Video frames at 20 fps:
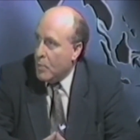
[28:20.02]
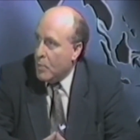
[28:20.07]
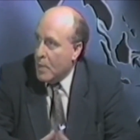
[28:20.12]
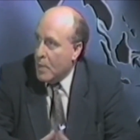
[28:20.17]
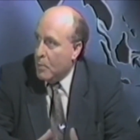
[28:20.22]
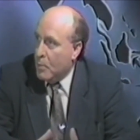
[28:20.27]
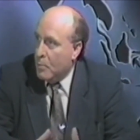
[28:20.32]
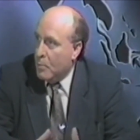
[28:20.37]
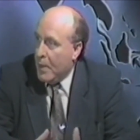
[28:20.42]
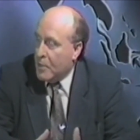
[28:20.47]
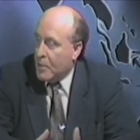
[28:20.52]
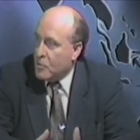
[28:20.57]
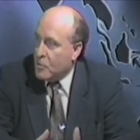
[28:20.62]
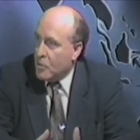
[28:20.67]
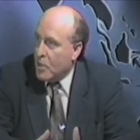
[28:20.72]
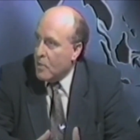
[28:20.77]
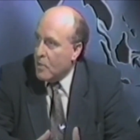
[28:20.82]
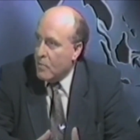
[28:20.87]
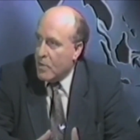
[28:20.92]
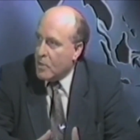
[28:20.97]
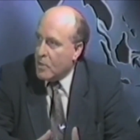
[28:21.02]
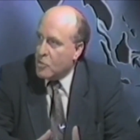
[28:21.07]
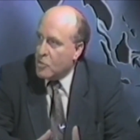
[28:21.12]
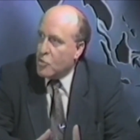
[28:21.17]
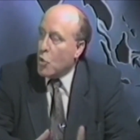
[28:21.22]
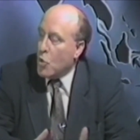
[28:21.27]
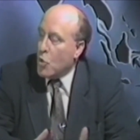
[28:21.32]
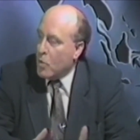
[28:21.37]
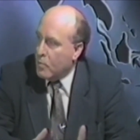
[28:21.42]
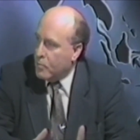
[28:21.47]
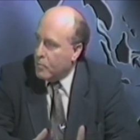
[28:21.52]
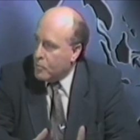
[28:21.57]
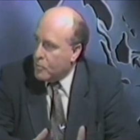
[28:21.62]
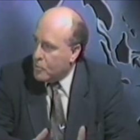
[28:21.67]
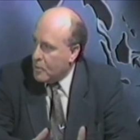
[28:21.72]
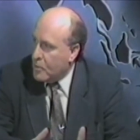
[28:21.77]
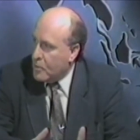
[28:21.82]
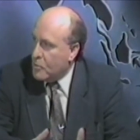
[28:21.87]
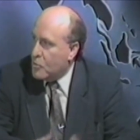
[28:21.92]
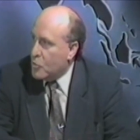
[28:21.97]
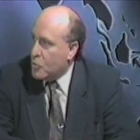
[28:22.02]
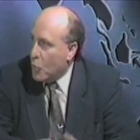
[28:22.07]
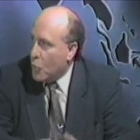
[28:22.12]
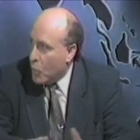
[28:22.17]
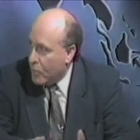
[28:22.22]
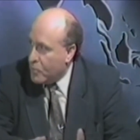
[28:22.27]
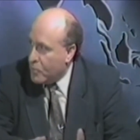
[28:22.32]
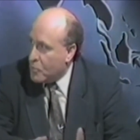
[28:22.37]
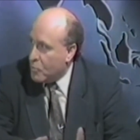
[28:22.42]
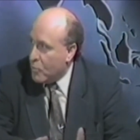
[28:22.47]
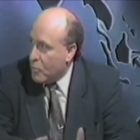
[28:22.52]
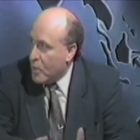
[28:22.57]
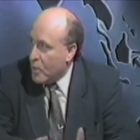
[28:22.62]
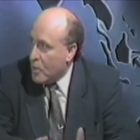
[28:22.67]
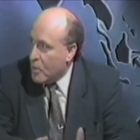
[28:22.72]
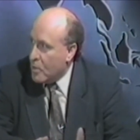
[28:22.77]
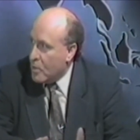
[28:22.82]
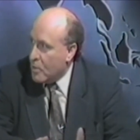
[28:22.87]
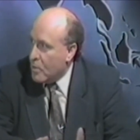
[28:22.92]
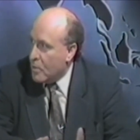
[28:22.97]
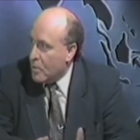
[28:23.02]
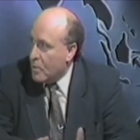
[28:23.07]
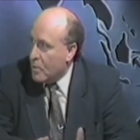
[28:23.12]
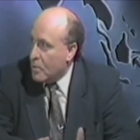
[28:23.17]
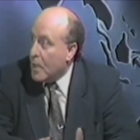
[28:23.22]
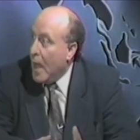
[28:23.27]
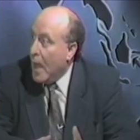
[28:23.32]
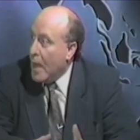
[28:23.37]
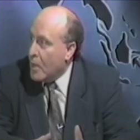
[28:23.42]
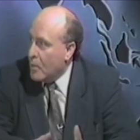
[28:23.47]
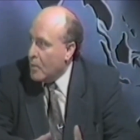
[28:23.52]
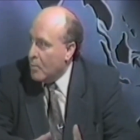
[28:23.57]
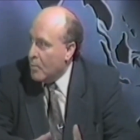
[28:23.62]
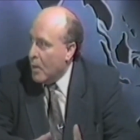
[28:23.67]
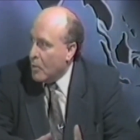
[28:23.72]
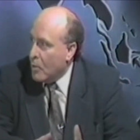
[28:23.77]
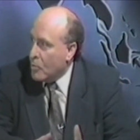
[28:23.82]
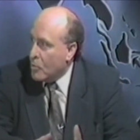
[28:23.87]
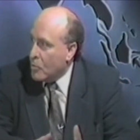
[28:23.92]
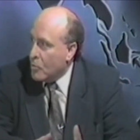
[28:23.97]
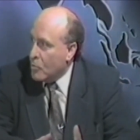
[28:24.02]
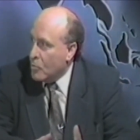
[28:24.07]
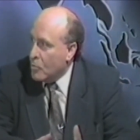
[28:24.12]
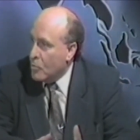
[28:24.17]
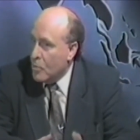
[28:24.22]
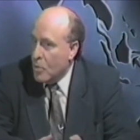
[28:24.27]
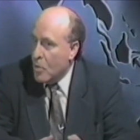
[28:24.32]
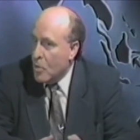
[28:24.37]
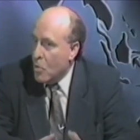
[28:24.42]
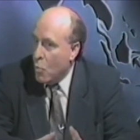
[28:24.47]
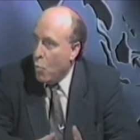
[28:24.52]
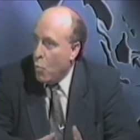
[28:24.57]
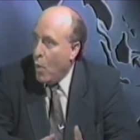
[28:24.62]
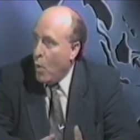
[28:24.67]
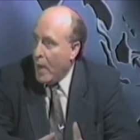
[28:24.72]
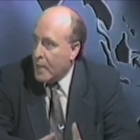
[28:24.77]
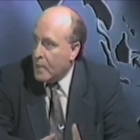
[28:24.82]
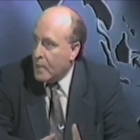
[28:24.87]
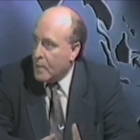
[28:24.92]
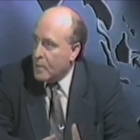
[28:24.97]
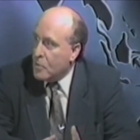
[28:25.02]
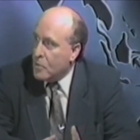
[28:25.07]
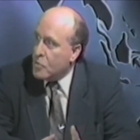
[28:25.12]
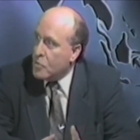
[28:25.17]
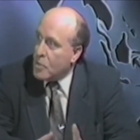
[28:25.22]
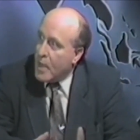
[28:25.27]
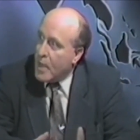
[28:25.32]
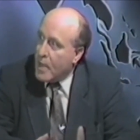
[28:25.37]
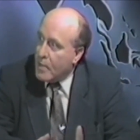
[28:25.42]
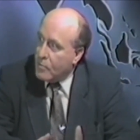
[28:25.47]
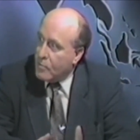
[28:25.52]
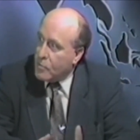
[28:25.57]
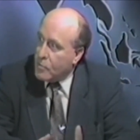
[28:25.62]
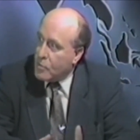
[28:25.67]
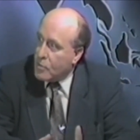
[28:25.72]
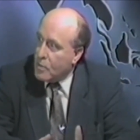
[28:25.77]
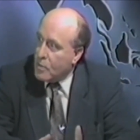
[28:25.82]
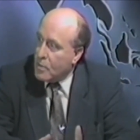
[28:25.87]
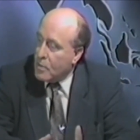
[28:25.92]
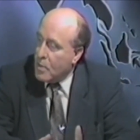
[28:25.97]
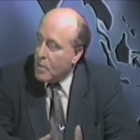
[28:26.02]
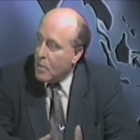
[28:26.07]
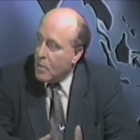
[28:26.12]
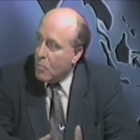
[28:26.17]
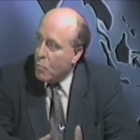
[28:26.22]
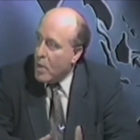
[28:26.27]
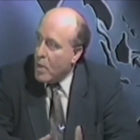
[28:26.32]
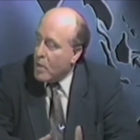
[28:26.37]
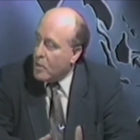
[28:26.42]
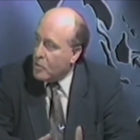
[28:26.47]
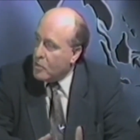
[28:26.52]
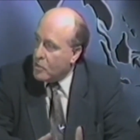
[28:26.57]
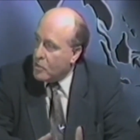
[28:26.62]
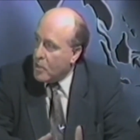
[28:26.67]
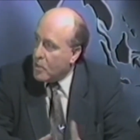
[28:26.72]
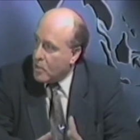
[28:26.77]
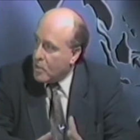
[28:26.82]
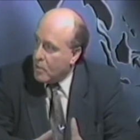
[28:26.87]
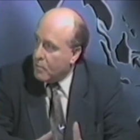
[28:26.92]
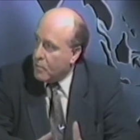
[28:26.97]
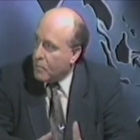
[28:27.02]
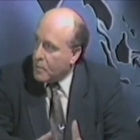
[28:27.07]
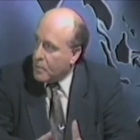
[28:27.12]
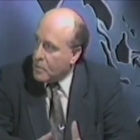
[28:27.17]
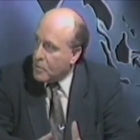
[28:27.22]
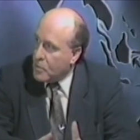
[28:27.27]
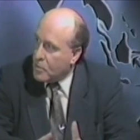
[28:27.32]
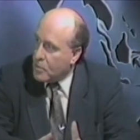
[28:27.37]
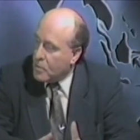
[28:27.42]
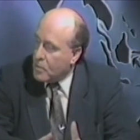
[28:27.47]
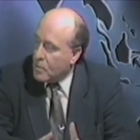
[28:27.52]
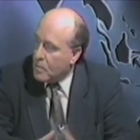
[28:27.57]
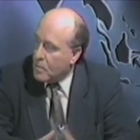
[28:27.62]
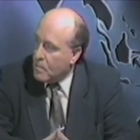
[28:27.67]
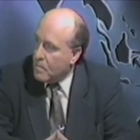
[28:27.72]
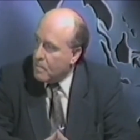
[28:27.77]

people basically were serfs, and serfs were tantamount to white slaves. Is there a difference?